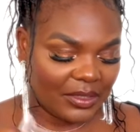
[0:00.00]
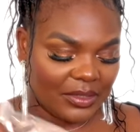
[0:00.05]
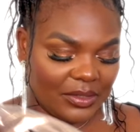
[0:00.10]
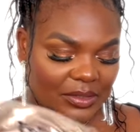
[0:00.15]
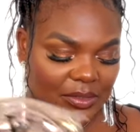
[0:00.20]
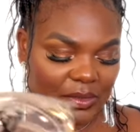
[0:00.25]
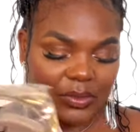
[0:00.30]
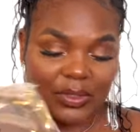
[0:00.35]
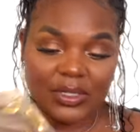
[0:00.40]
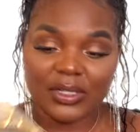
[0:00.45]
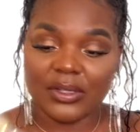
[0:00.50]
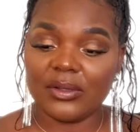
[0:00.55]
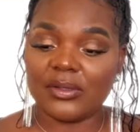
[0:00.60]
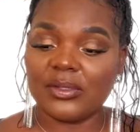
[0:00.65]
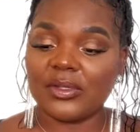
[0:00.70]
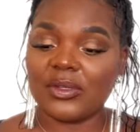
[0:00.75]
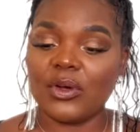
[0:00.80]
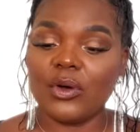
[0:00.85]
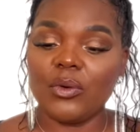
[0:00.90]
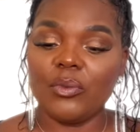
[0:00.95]
So it does
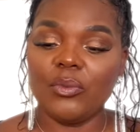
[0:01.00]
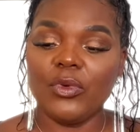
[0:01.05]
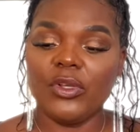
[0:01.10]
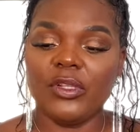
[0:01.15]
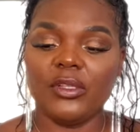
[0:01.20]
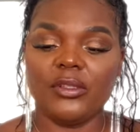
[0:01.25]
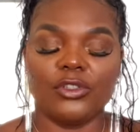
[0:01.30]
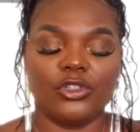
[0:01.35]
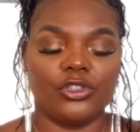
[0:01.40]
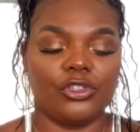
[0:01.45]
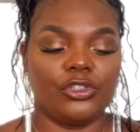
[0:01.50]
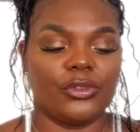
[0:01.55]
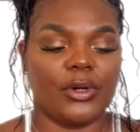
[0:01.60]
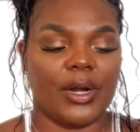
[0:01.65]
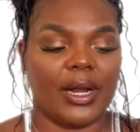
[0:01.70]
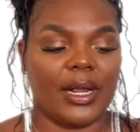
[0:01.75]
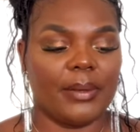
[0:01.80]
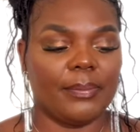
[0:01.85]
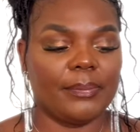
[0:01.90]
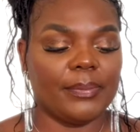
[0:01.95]
come with
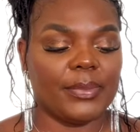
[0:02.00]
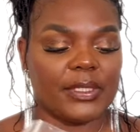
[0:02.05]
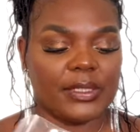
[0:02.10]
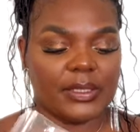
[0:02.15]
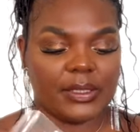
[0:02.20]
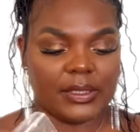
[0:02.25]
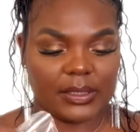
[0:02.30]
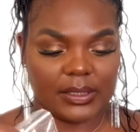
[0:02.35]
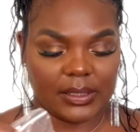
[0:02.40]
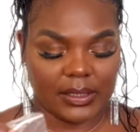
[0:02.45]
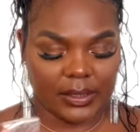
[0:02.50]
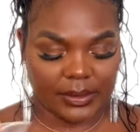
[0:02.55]
straps.